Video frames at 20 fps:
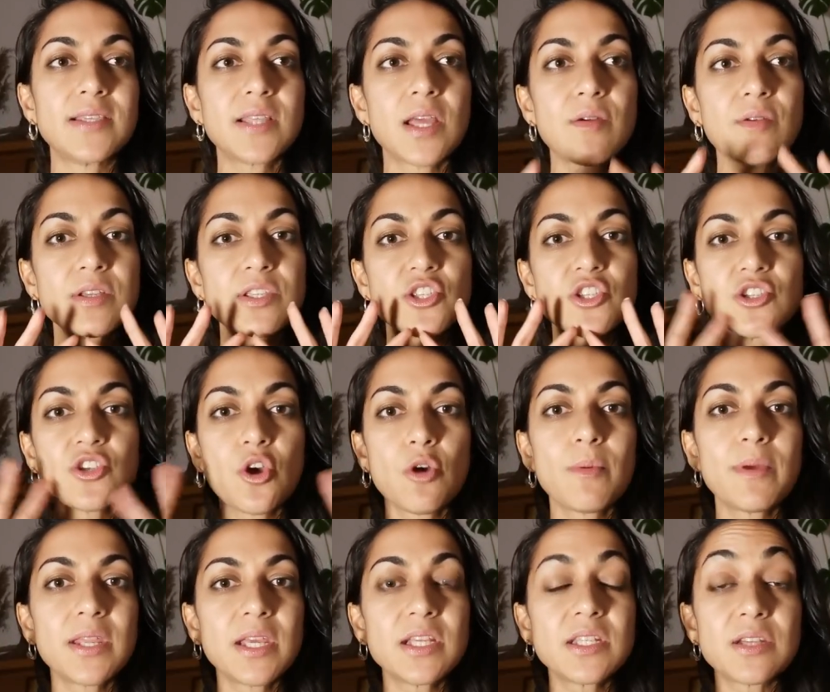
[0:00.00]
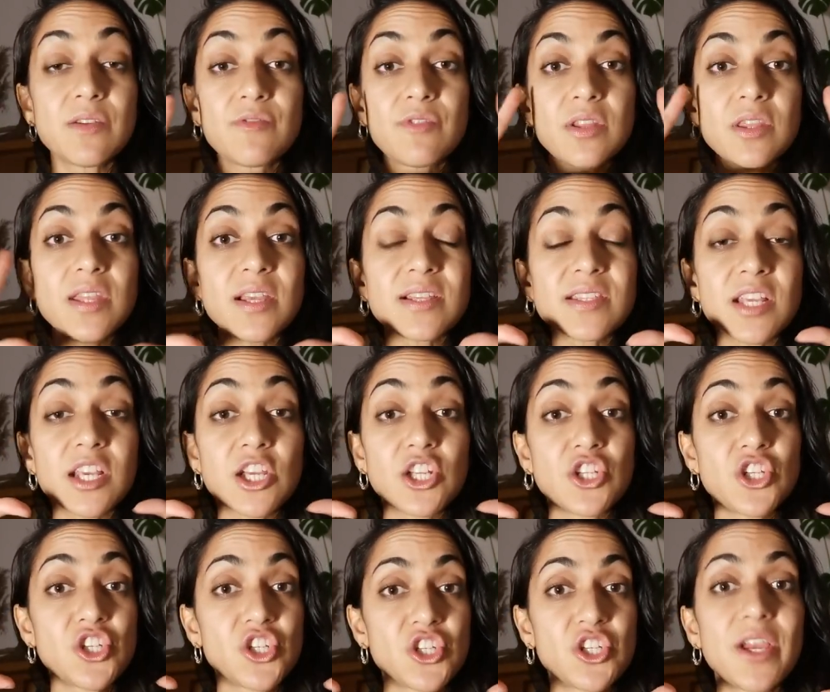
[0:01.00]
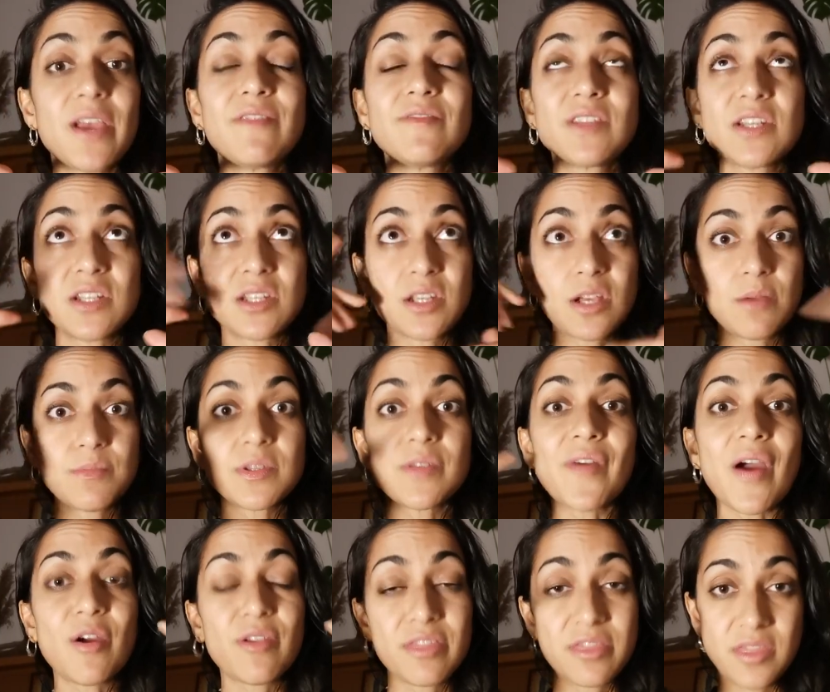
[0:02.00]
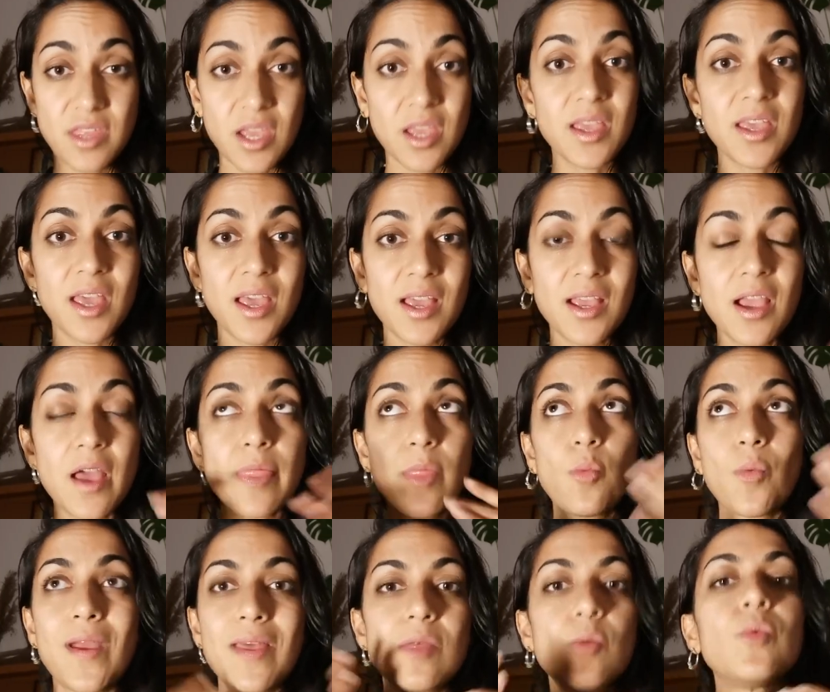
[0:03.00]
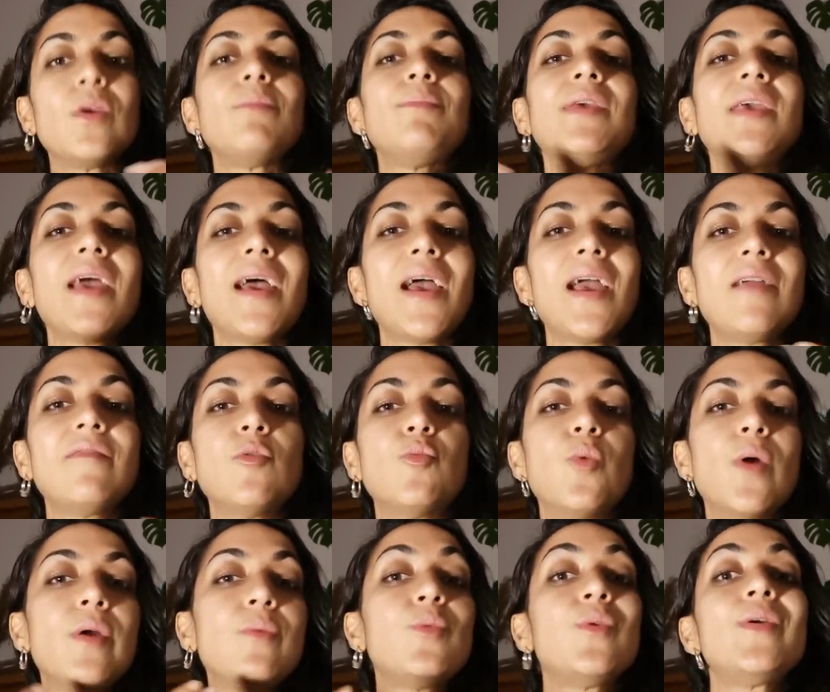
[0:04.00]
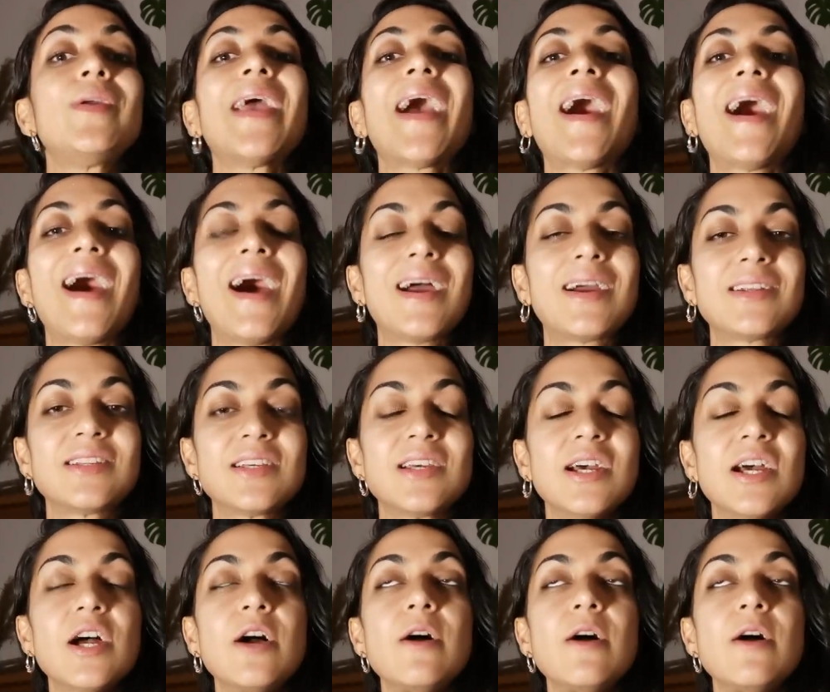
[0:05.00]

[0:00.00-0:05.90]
There are so many different things that can shift in terms of our thinking and the way that we behave and when we act.